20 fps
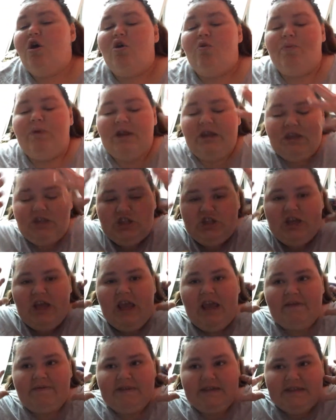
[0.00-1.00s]
when he
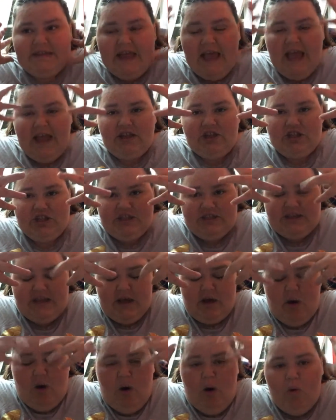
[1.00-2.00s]
shaves, his head's just
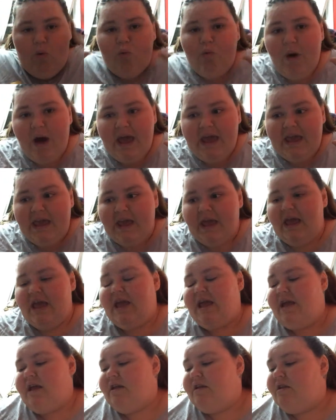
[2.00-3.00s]
like all white,
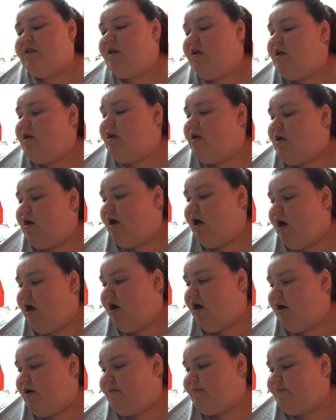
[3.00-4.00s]
and
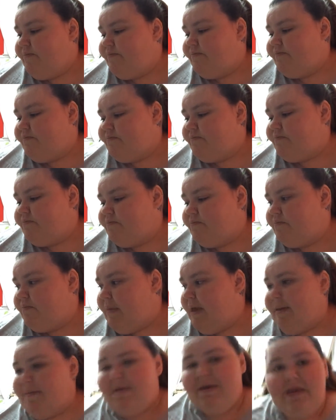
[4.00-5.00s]
um
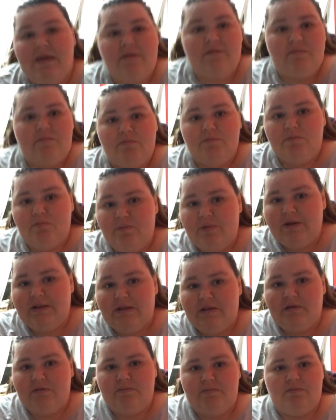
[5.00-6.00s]
maybe
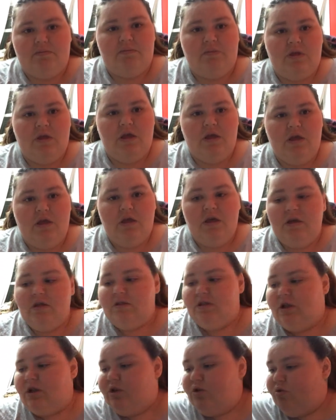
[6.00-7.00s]
with the
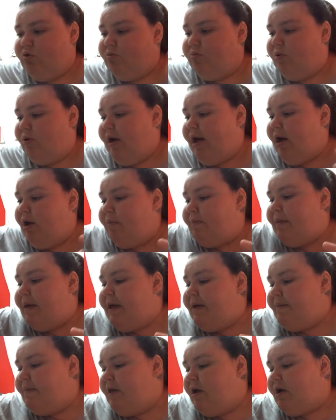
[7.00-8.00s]
the lube will help
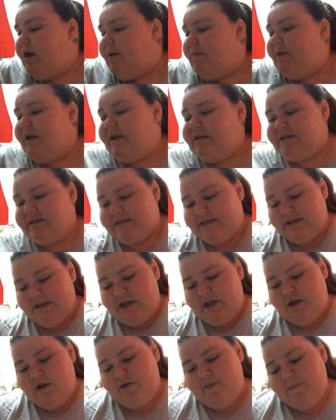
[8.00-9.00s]
it. Okay, what else is in
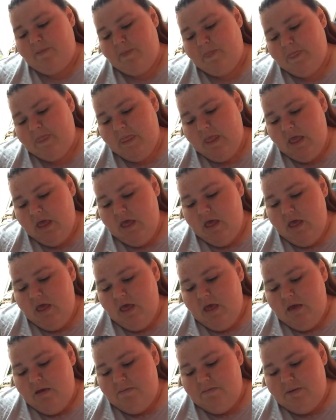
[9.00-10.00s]
here?
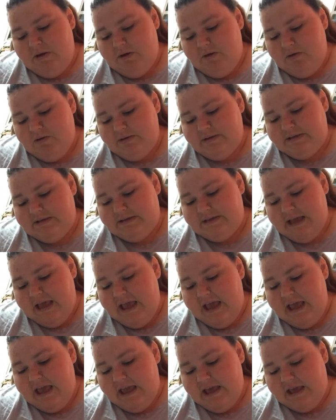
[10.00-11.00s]
Mineral
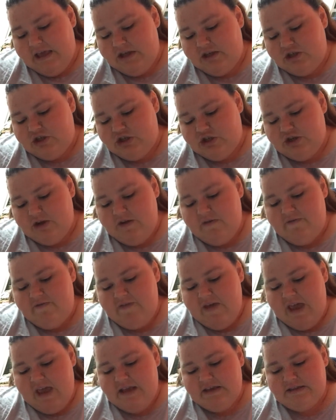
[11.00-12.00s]
sage
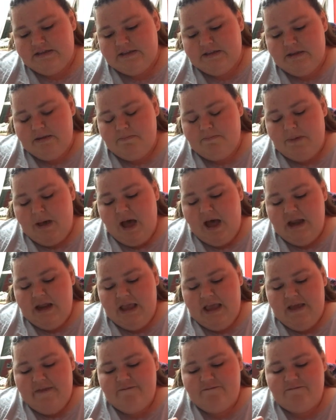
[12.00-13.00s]
face
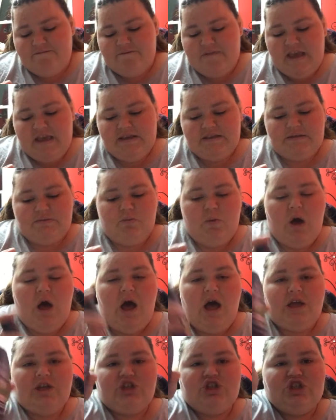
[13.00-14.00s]
body and face
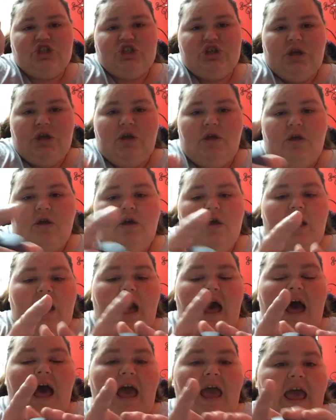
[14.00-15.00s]
wash.
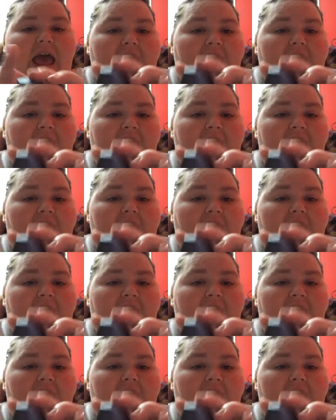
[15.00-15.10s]
I